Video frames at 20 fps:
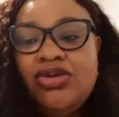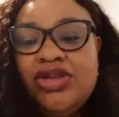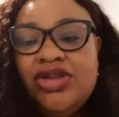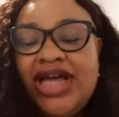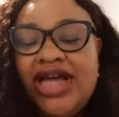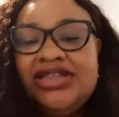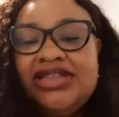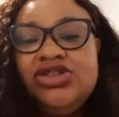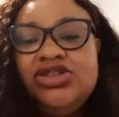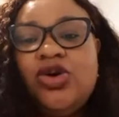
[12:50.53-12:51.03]

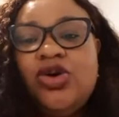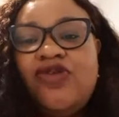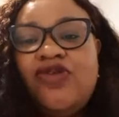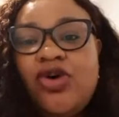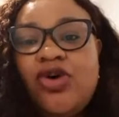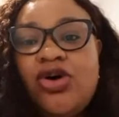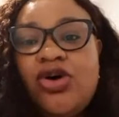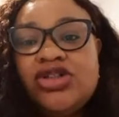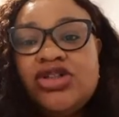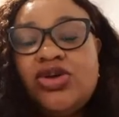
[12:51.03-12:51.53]
that your
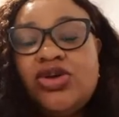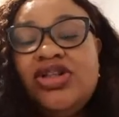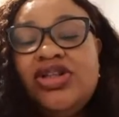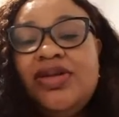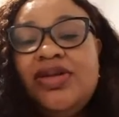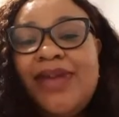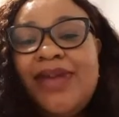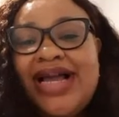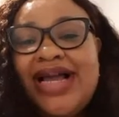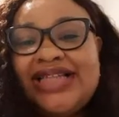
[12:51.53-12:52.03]
focus on
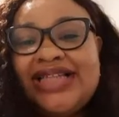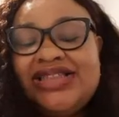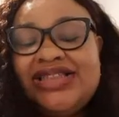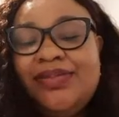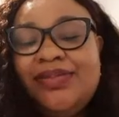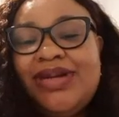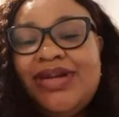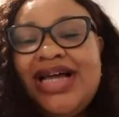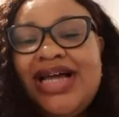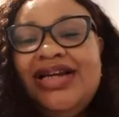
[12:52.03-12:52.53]
the
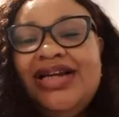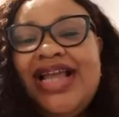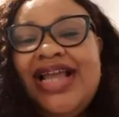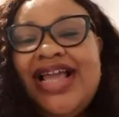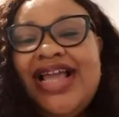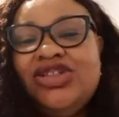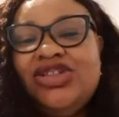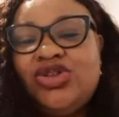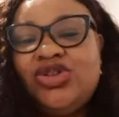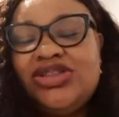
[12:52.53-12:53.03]
marketing plan
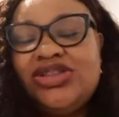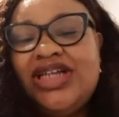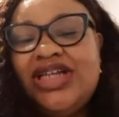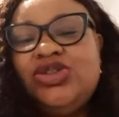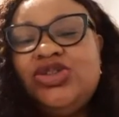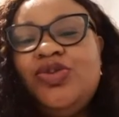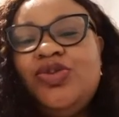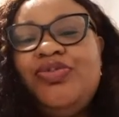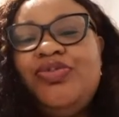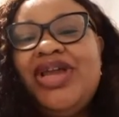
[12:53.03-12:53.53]
ensures that
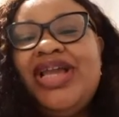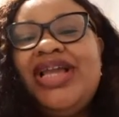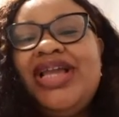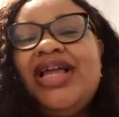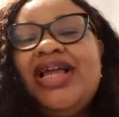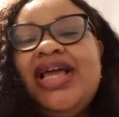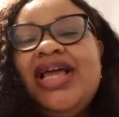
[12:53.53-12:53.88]
you bring